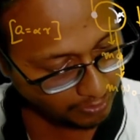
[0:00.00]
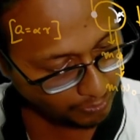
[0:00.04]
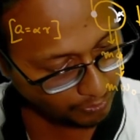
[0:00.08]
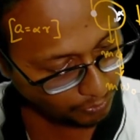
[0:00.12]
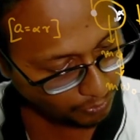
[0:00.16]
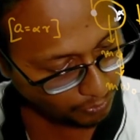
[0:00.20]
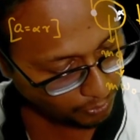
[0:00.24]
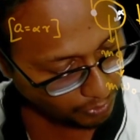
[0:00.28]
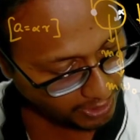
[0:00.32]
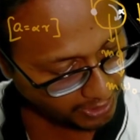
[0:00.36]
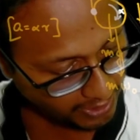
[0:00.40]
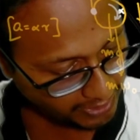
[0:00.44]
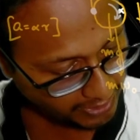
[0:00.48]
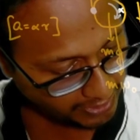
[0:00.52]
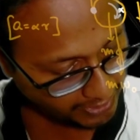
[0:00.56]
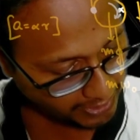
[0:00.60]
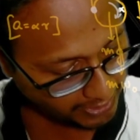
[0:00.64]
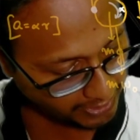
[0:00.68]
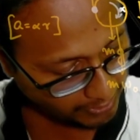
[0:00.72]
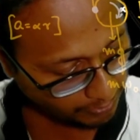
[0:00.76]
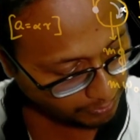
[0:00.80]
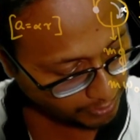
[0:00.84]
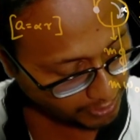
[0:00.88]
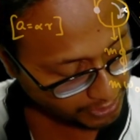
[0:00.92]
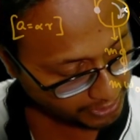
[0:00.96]
no linear
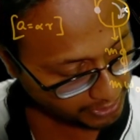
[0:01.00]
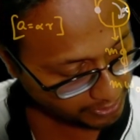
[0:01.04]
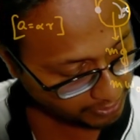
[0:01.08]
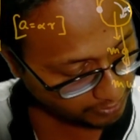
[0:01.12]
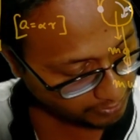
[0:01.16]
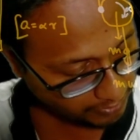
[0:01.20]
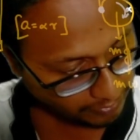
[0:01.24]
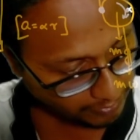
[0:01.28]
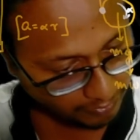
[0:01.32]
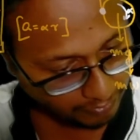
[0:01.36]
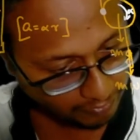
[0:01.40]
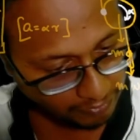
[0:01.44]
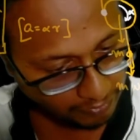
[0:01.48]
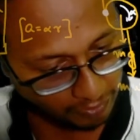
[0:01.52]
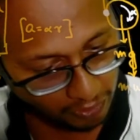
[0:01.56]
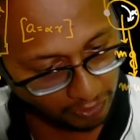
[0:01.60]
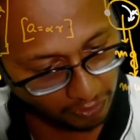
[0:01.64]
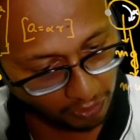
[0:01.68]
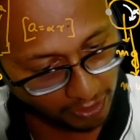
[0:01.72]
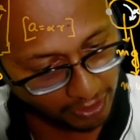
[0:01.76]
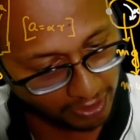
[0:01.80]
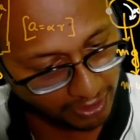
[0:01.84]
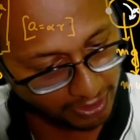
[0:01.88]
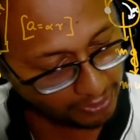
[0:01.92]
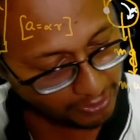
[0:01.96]
equation, or
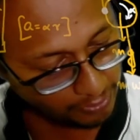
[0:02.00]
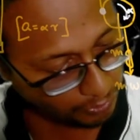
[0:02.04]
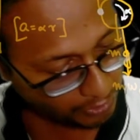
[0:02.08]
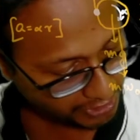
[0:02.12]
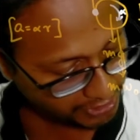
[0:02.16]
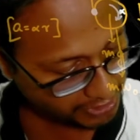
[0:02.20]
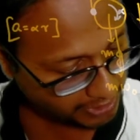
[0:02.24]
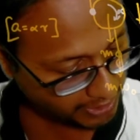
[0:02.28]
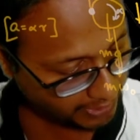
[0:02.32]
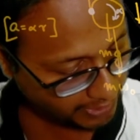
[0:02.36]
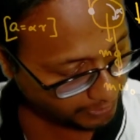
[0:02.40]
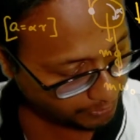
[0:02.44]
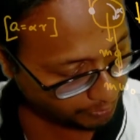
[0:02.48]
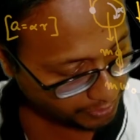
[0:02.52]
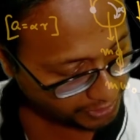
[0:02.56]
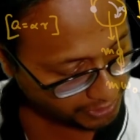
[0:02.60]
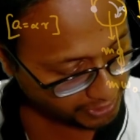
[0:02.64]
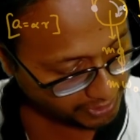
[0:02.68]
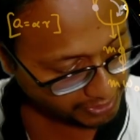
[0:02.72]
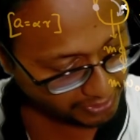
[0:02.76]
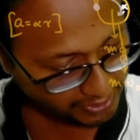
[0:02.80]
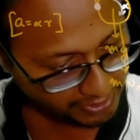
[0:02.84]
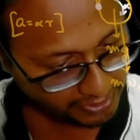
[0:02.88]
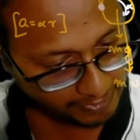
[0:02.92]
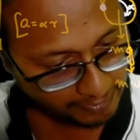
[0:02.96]
only rotational
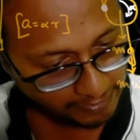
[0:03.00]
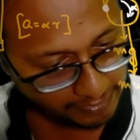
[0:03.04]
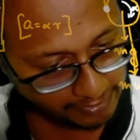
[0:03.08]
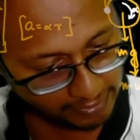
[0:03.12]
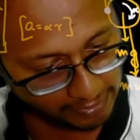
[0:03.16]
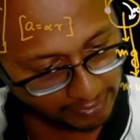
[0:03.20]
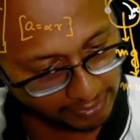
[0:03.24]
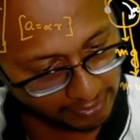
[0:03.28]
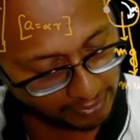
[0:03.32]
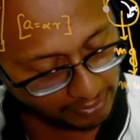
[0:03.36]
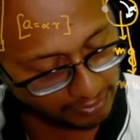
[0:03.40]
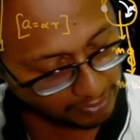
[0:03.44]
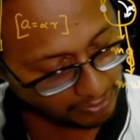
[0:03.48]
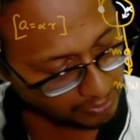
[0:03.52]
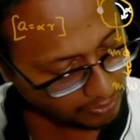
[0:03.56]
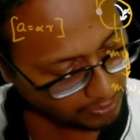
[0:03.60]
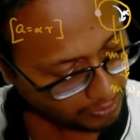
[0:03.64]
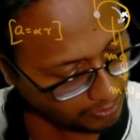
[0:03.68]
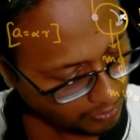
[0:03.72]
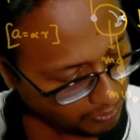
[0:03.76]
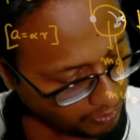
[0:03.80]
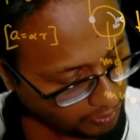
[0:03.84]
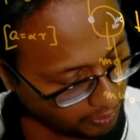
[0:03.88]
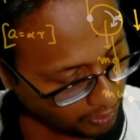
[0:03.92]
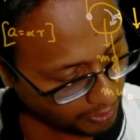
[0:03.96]
equations.
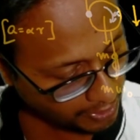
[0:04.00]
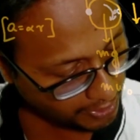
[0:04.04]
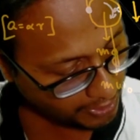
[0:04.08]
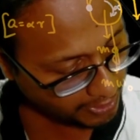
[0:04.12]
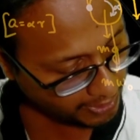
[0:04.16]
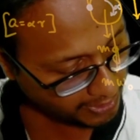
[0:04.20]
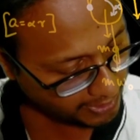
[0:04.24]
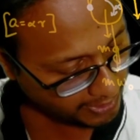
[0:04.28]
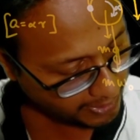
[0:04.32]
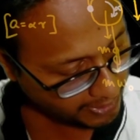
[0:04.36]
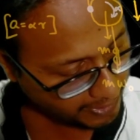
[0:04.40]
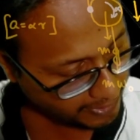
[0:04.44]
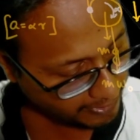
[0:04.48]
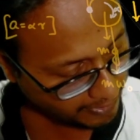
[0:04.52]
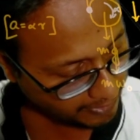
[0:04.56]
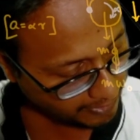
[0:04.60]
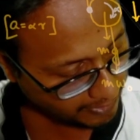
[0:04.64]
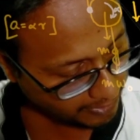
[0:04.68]
Only